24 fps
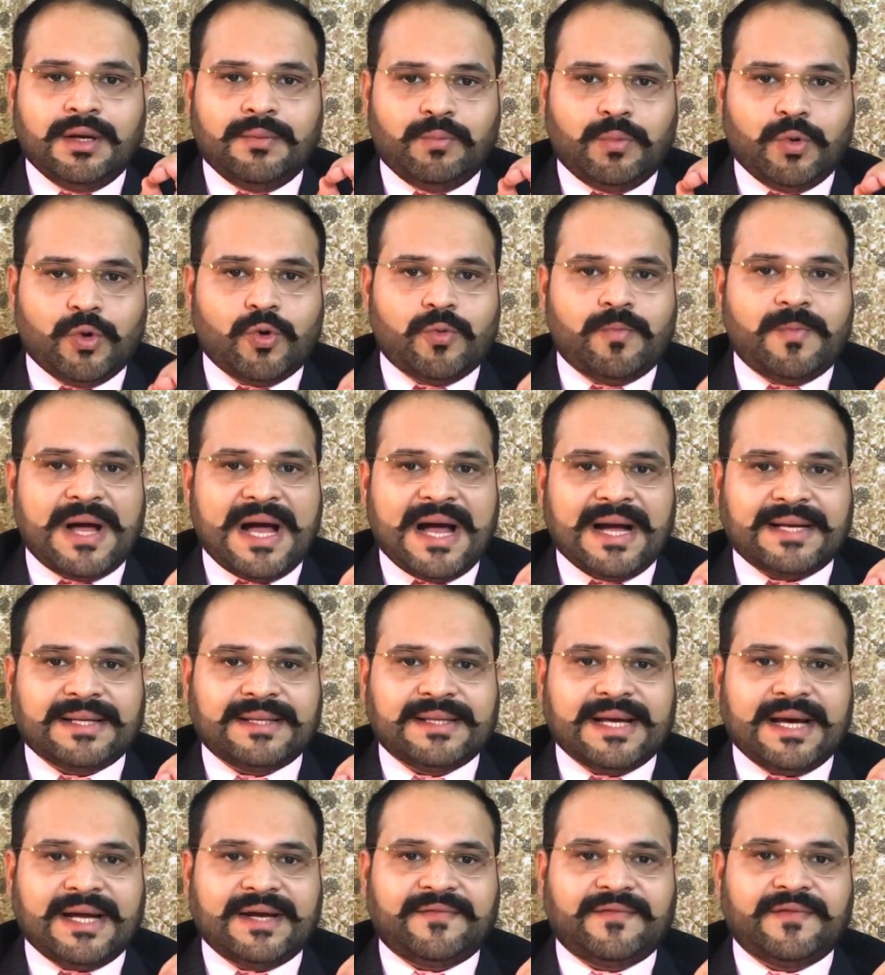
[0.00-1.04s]
blowback
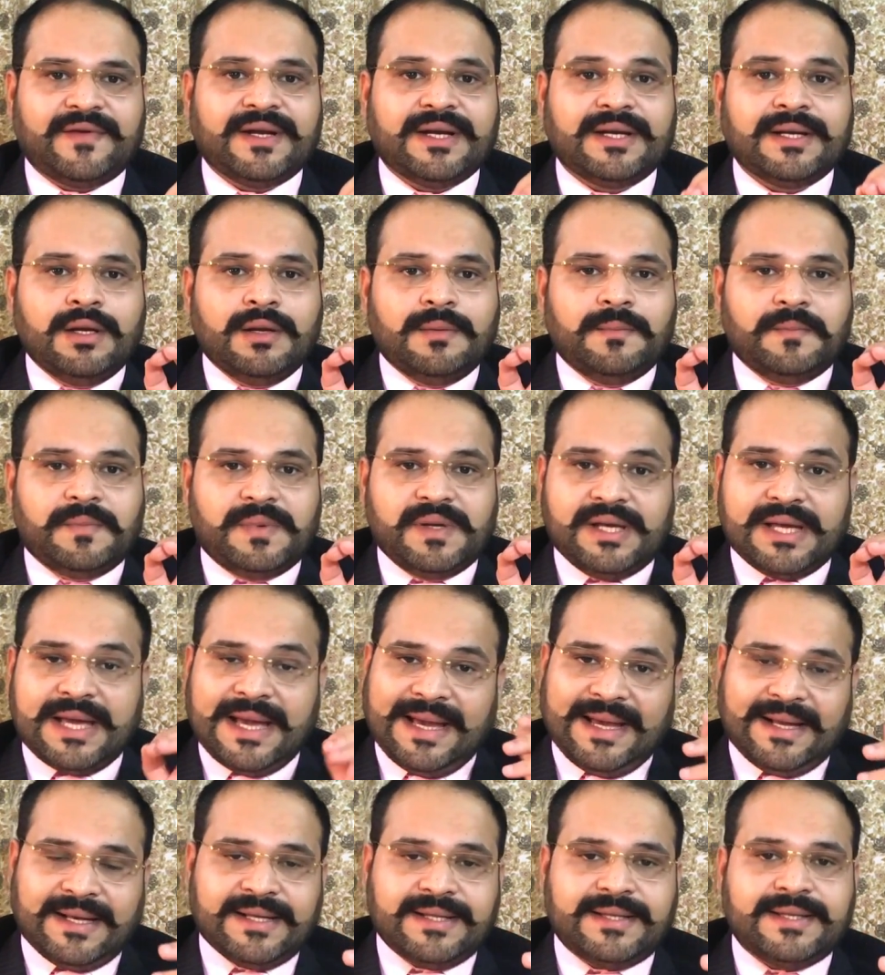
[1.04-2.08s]
that will be
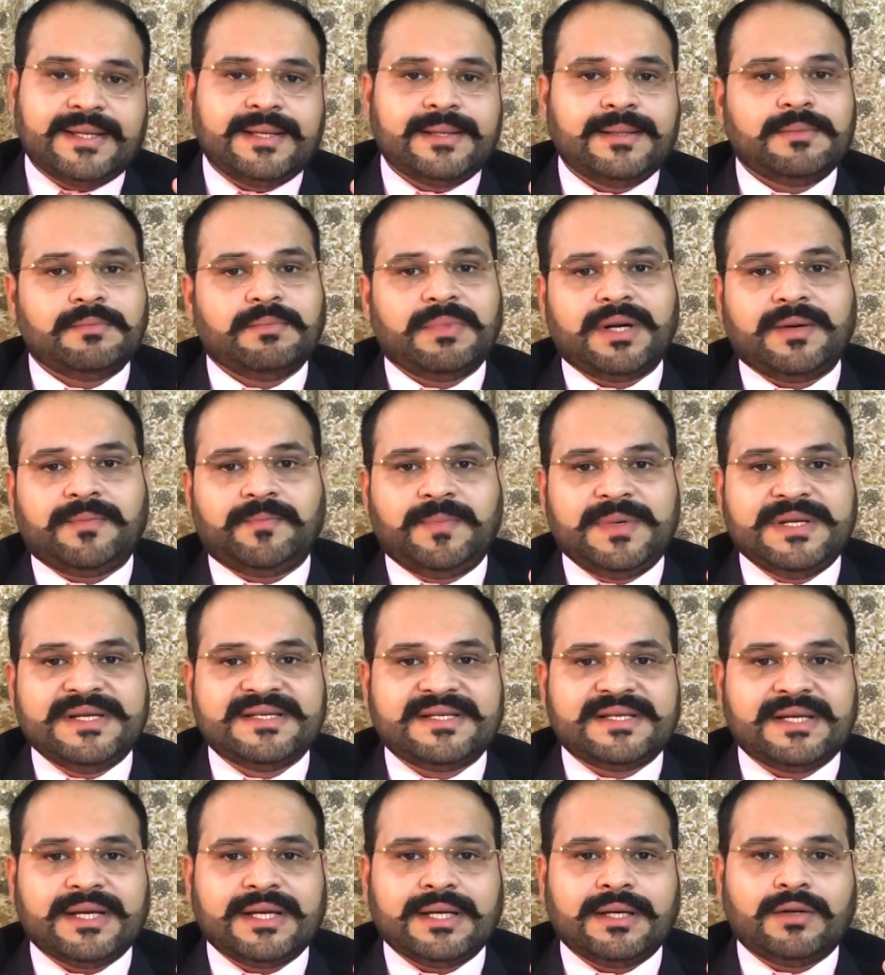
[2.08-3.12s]
anything but
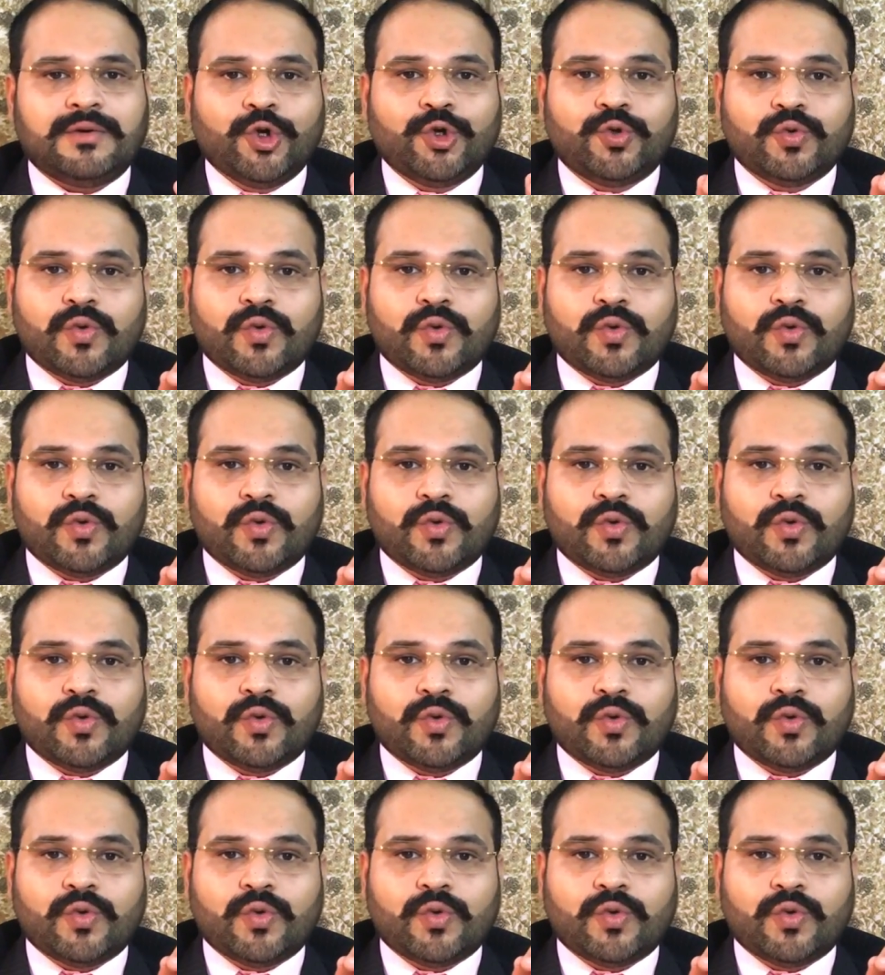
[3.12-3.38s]
pleasing.